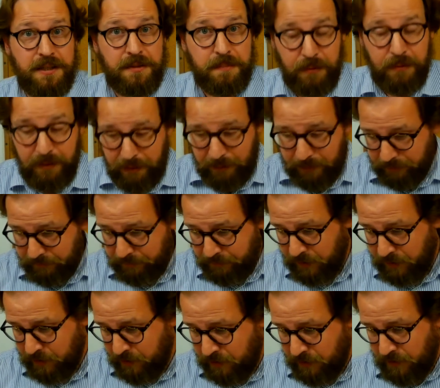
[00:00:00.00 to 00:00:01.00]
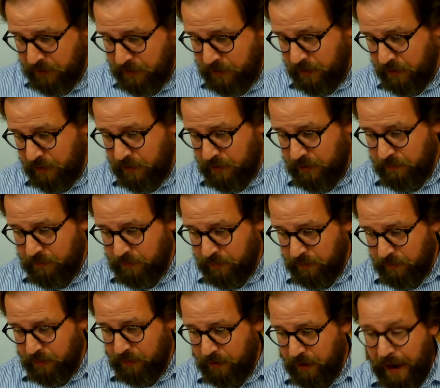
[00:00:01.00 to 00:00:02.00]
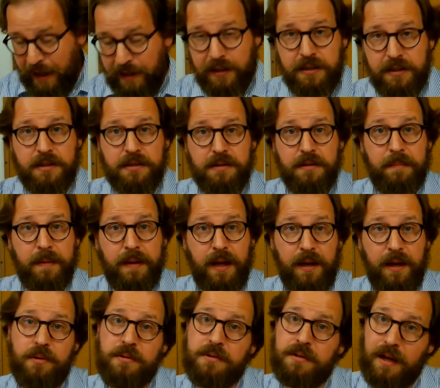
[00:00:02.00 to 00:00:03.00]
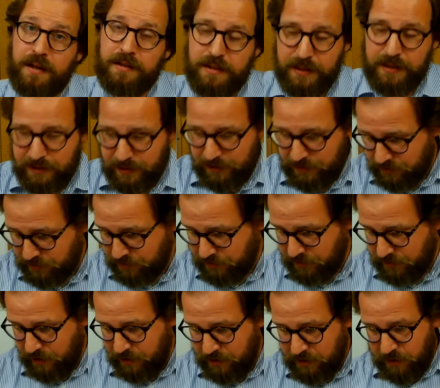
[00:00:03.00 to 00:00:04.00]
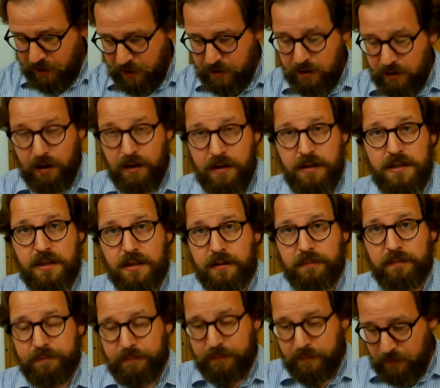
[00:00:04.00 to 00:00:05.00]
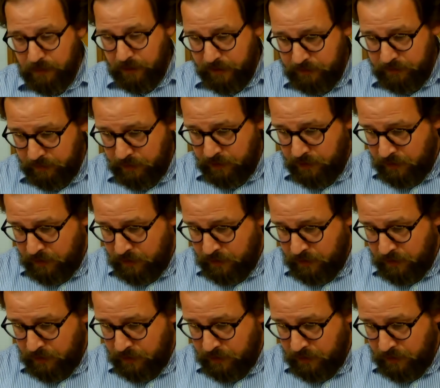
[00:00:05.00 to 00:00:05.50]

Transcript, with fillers: Sproul, um, or Alistair Begg, who's not deceased, and, and Don Carson, right?